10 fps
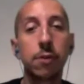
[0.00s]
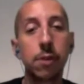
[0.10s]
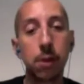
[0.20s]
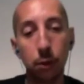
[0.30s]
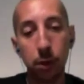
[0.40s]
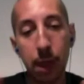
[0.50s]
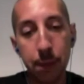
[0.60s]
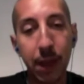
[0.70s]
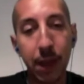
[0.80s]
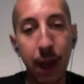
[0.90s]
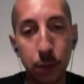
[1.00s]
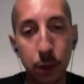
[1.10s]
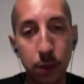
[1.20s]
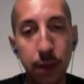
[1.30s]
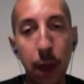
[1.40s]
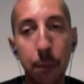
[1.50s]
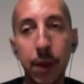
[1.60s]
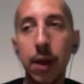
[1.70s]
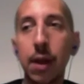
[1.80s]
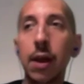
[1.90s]
in keeping in line with our
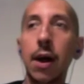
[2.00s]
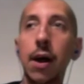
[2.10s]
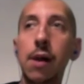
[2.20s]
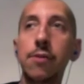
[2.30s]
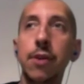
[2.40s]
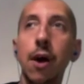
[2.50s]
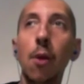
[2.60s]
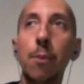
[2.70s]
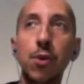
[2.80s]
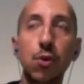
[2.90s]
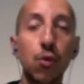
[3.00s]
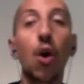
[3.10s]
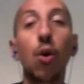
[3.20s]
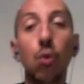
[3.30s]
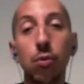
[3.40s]
topic, to help you grow?